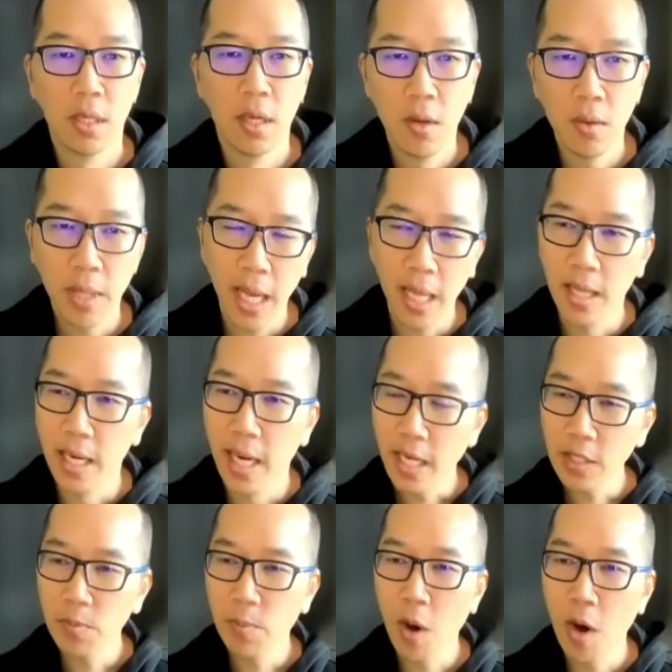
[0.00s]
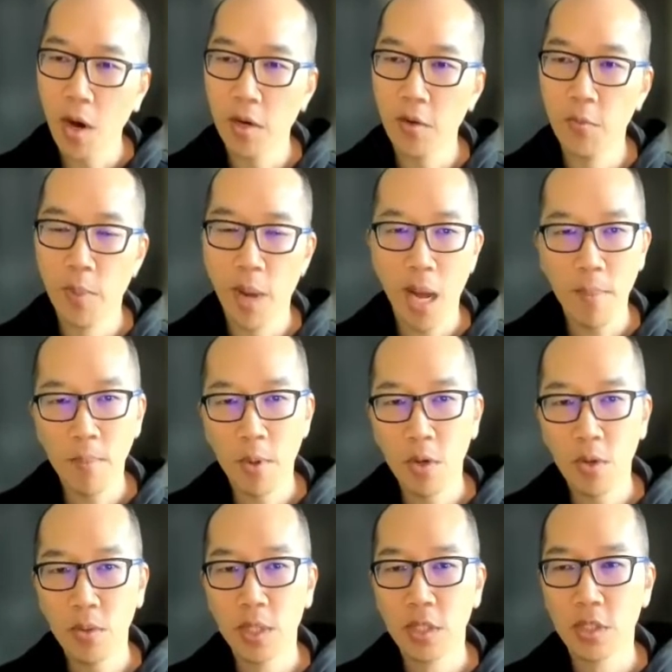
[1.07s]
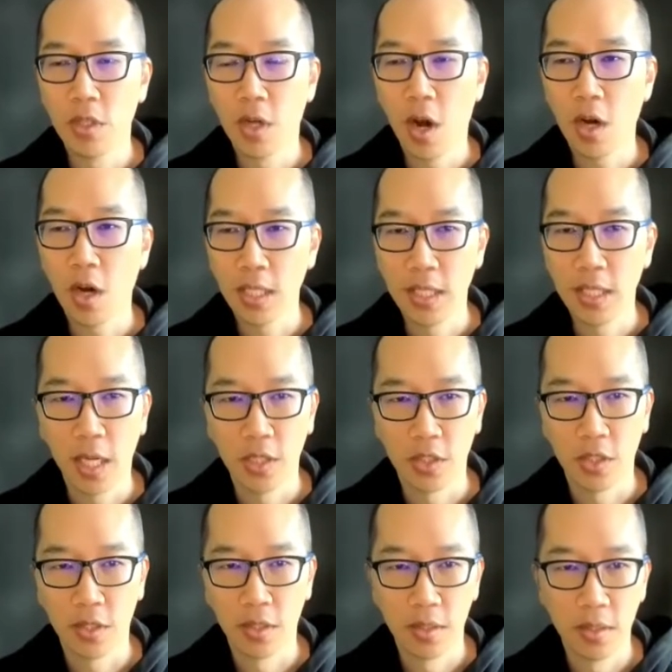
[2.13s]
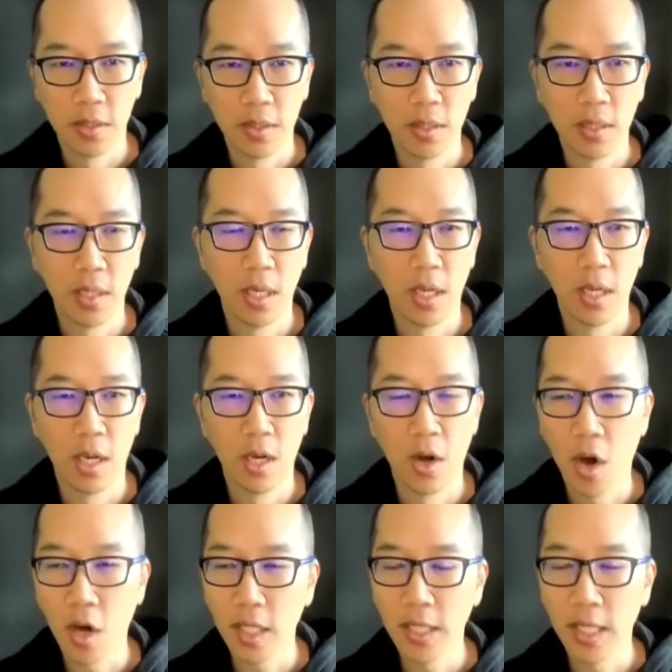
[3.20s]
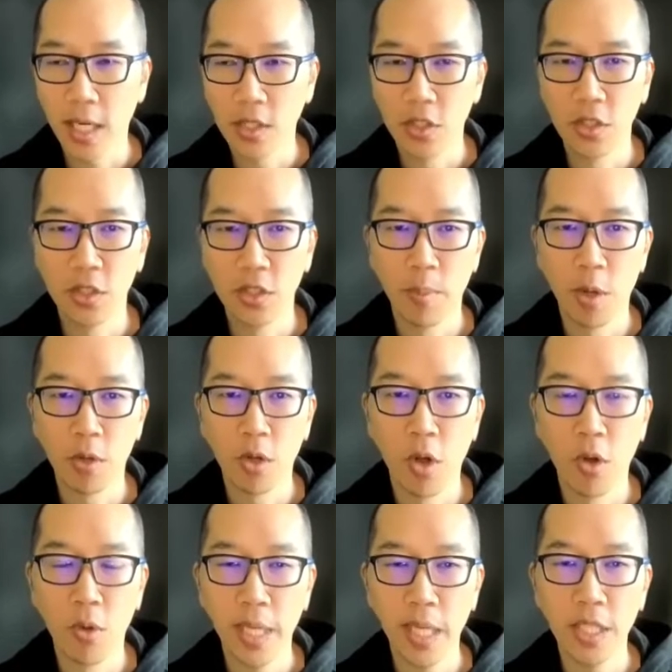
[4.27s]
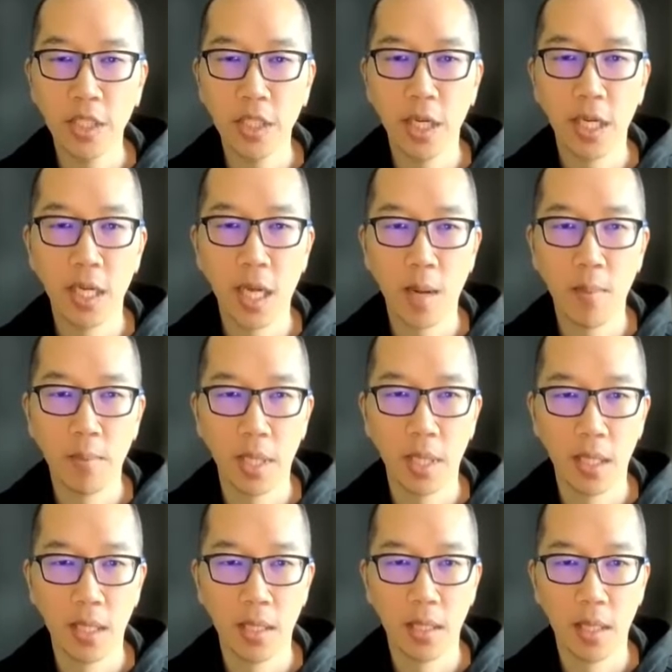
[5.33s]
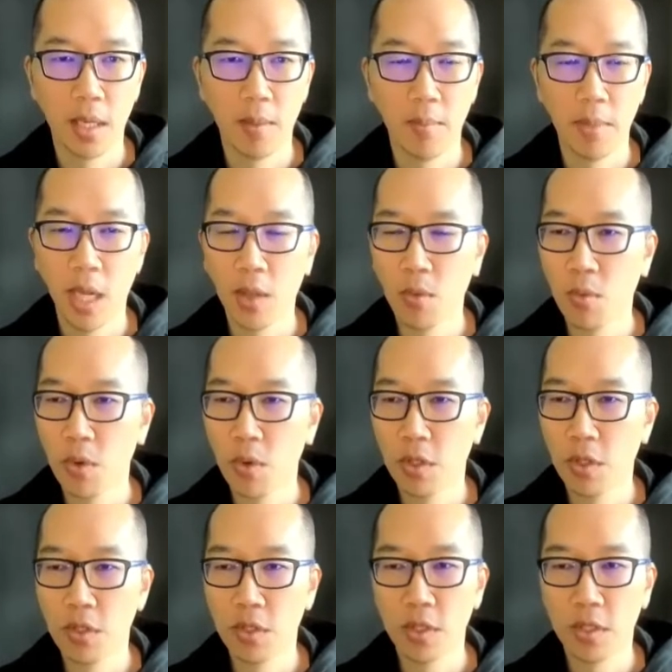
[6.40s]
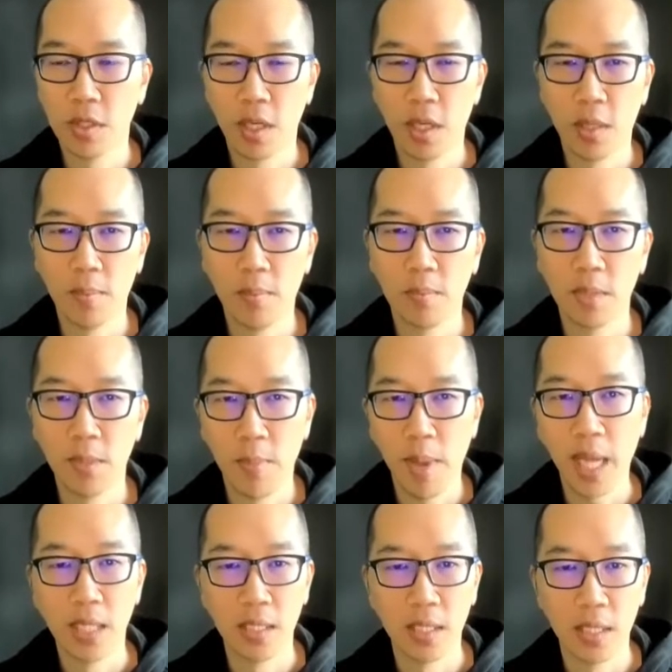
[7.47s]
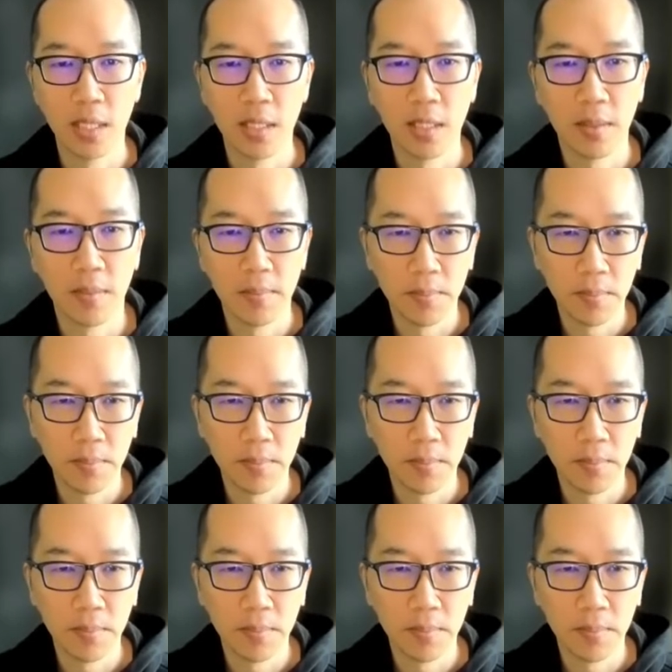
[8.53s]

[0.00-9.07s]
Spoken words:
Okay, the next part of BAPO is architecture. And architecture is about cohesion and coupling. In other words, dependencies.